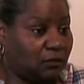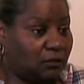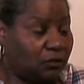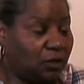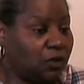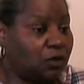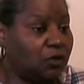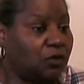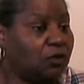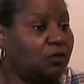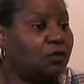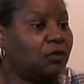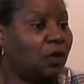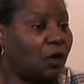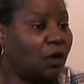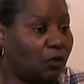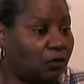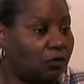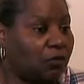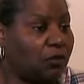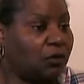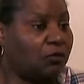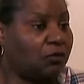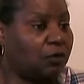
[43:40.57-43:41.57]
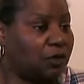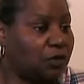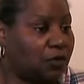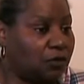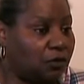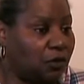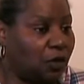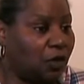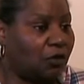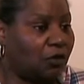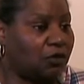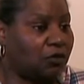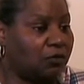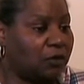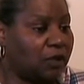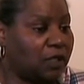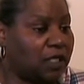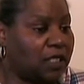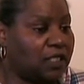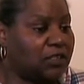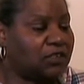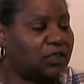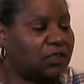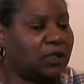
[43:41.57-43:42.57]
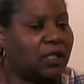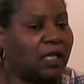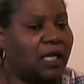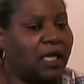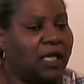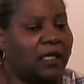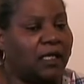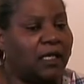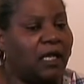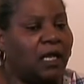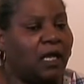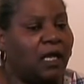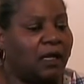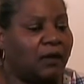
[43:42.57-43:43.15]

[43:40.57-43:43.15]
when you know when you know the religion and